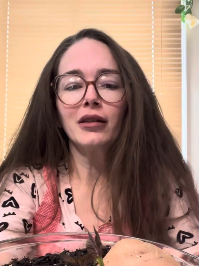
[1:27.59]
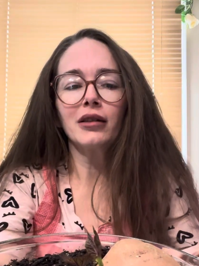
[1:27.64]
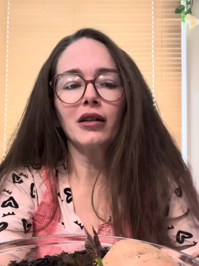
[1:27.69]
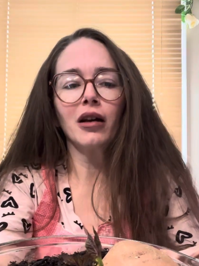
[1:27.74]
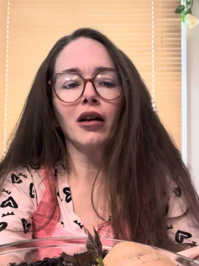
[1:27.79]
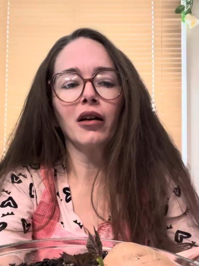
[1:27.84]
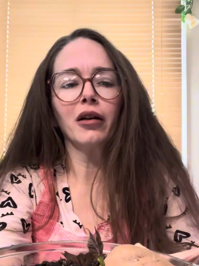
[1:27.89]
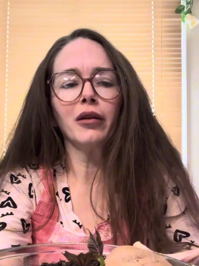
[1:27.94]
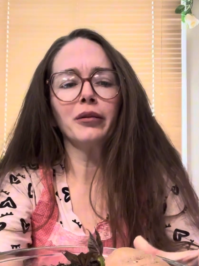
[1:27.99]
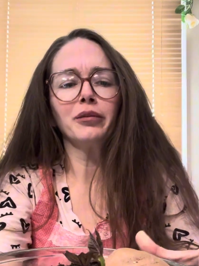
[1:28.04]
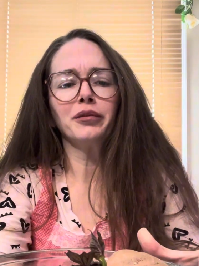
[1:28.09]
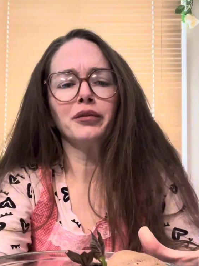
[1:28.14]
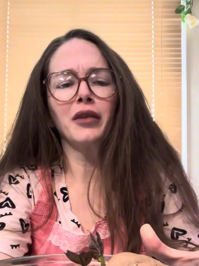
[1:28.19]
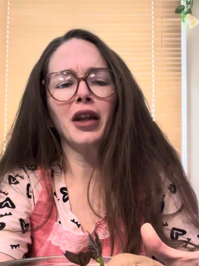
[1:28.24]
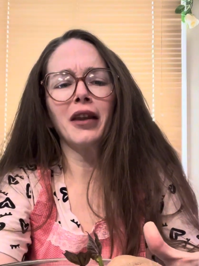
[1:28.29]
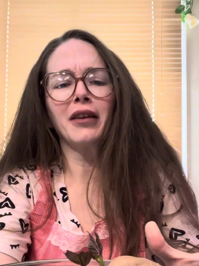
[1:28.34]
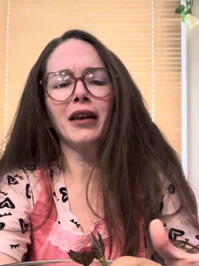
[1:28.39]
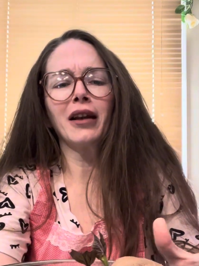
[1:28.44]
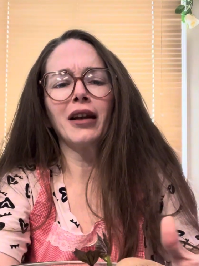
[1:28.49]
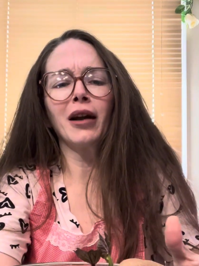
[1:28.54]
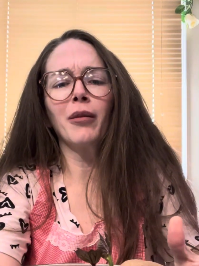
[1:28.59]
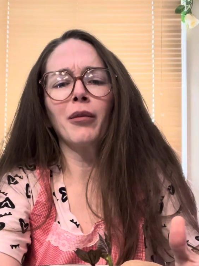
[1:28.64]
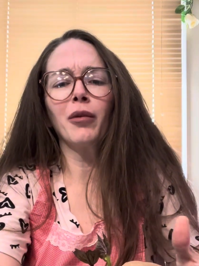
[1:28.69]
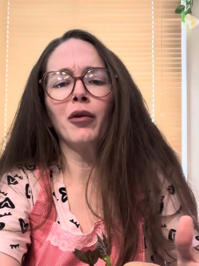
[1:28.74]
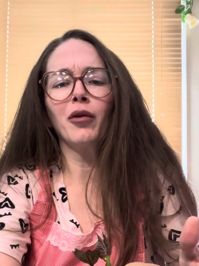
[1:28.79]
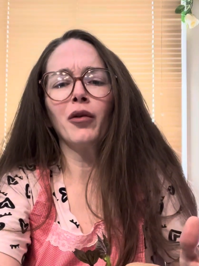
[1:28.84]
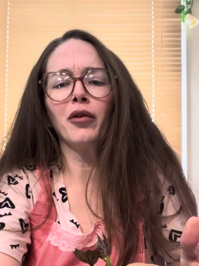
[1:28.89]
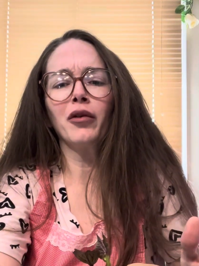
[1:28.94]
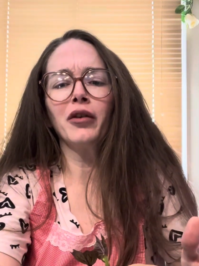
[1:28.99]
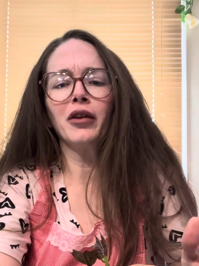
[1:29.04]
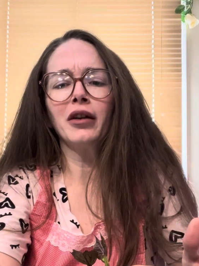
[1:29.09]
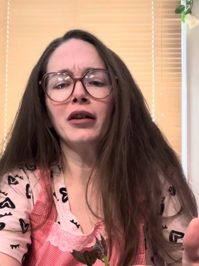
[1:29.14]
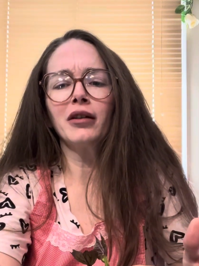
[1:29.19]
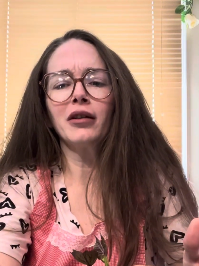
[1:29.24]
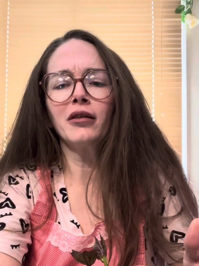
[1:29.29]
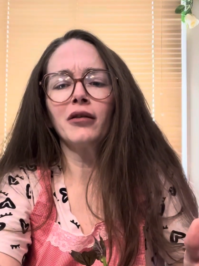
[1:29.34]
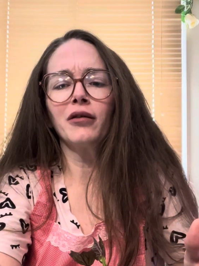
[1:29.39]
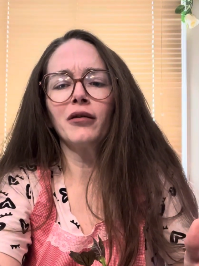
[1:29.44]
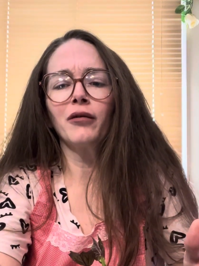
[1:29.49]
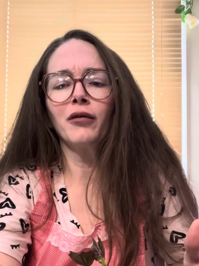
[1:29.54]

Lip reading: I think I pulled this